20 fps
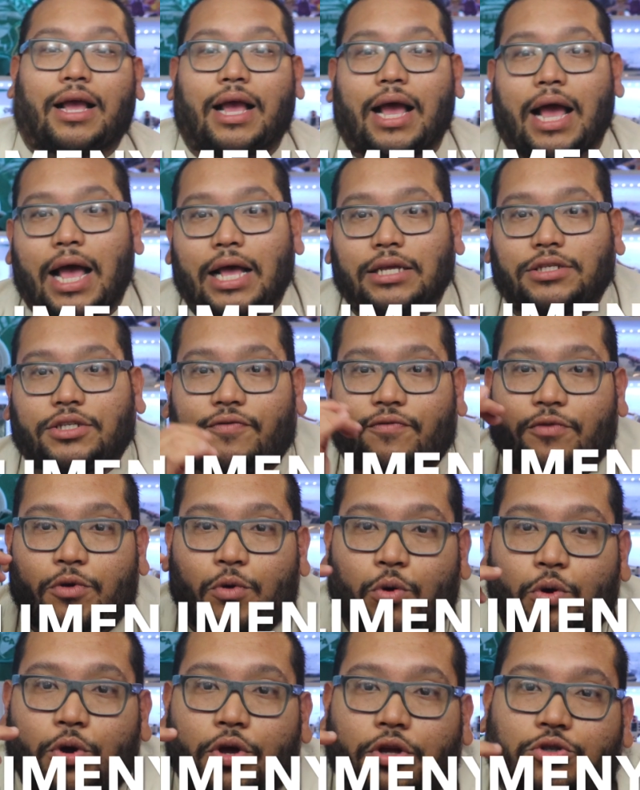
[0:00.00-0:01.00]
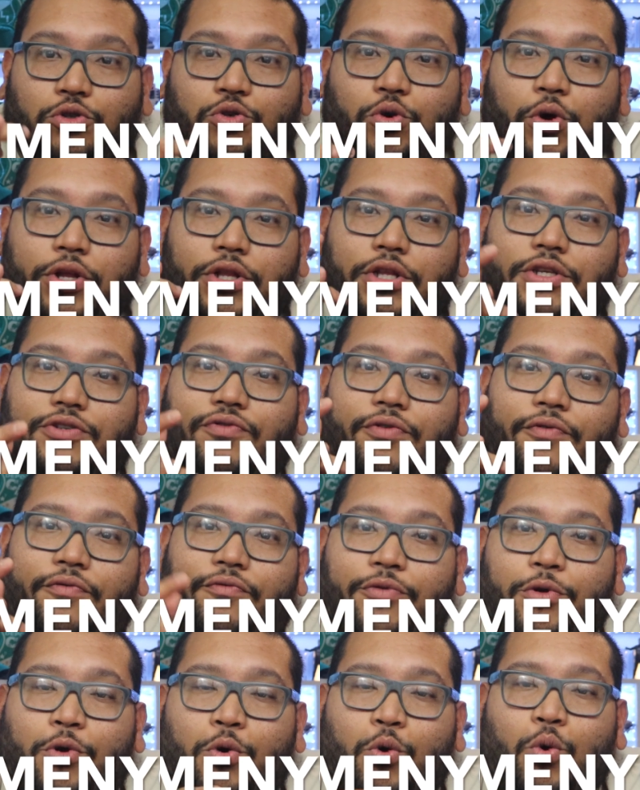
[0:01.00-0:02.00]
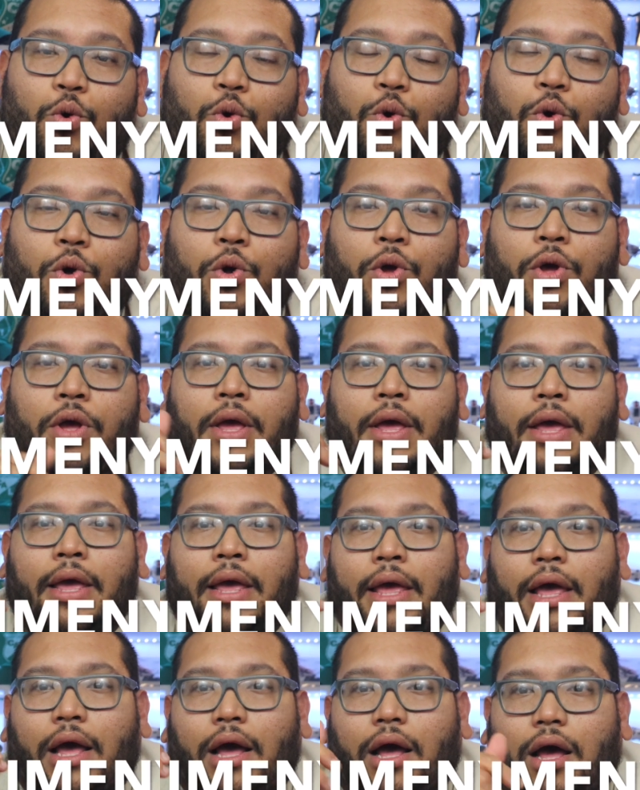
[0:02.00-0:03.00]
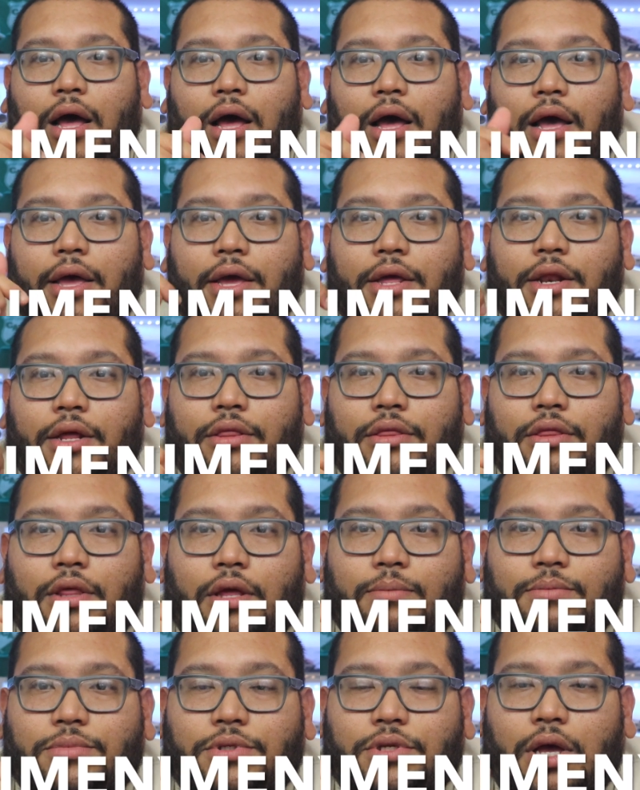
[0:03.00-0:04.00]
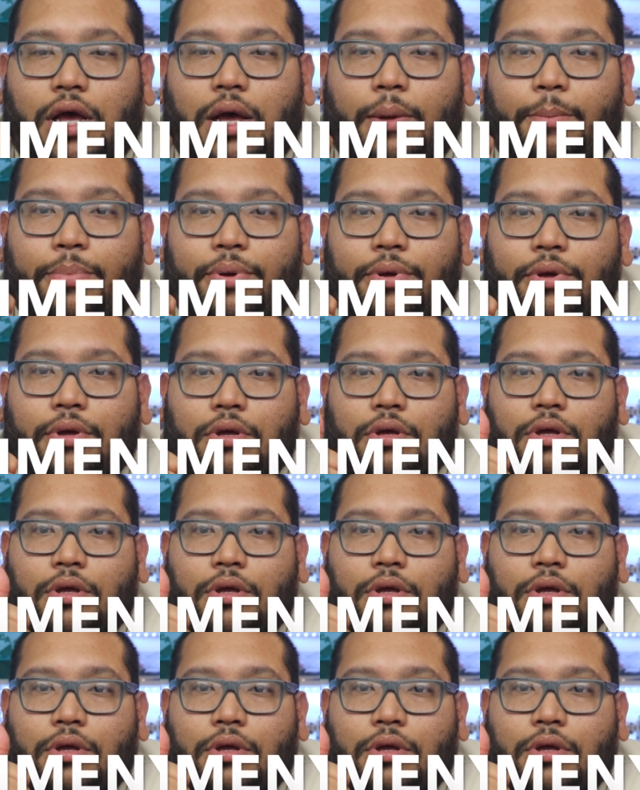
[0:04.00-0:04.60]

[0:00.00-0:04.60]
guys. If you enjoyed this review, hit a thumbs up.